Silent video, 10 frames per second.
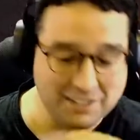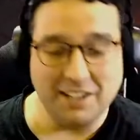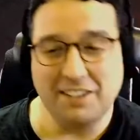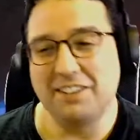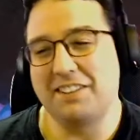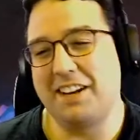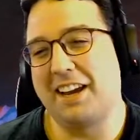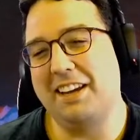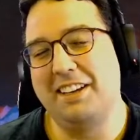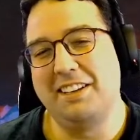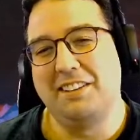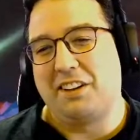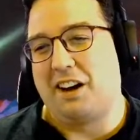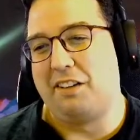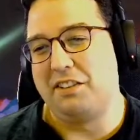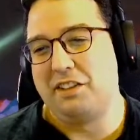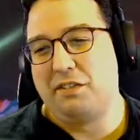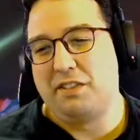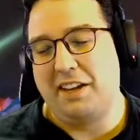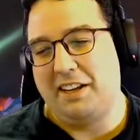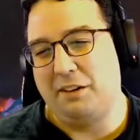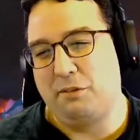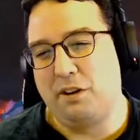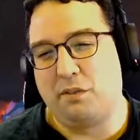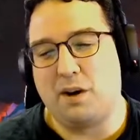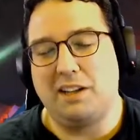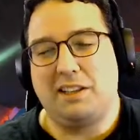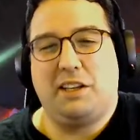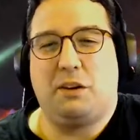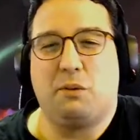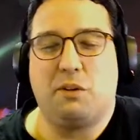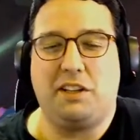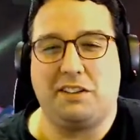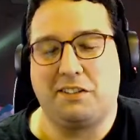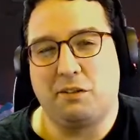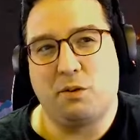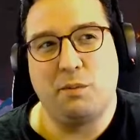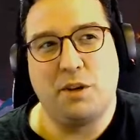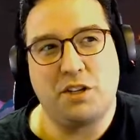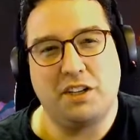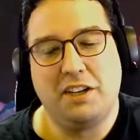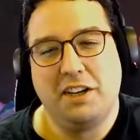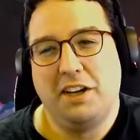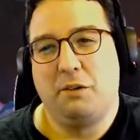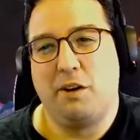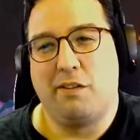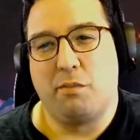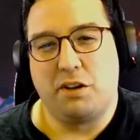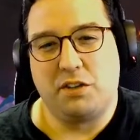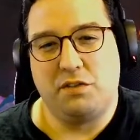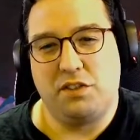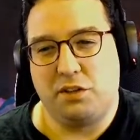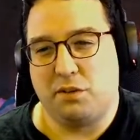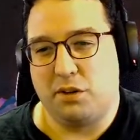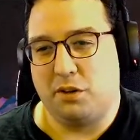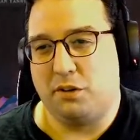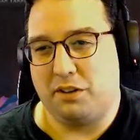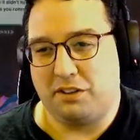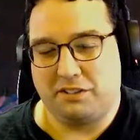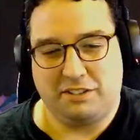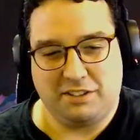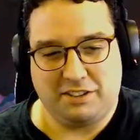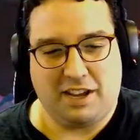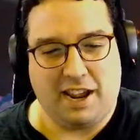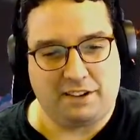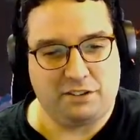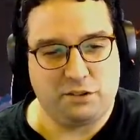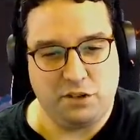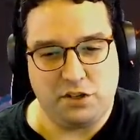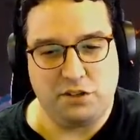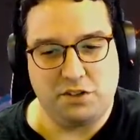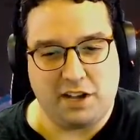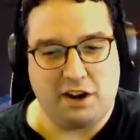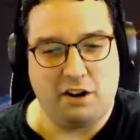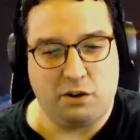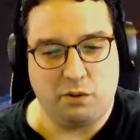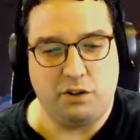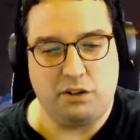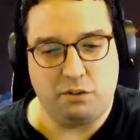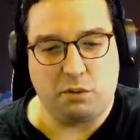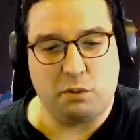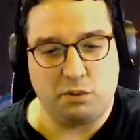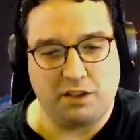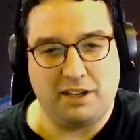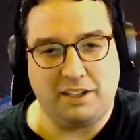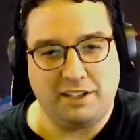to this deck is obviously if they get rid of Hotly or the assault formation, we have a bunch of 0x creatures that aren't going to do a whole lot.